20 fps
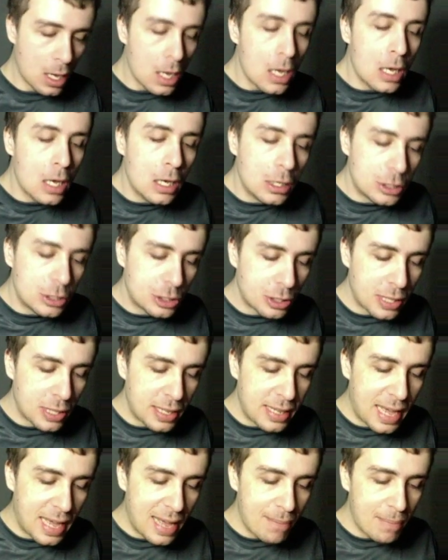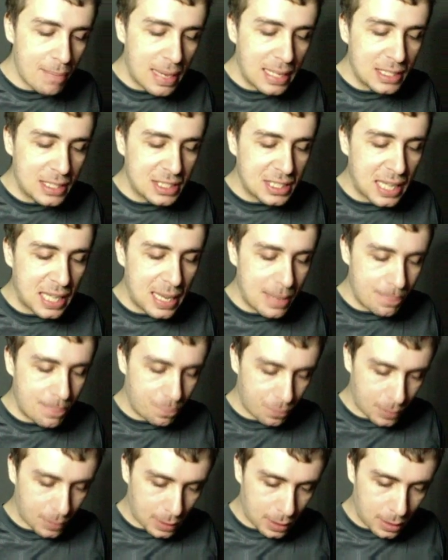So then that means that
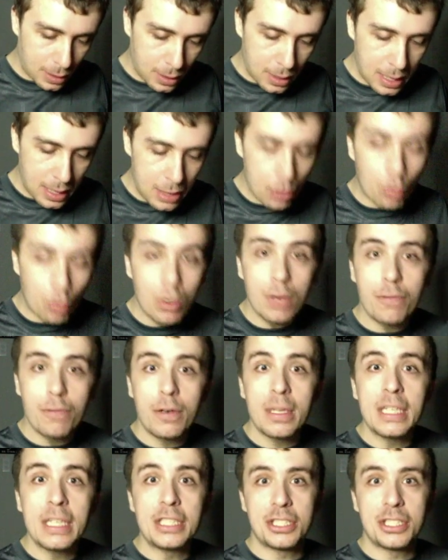in order for this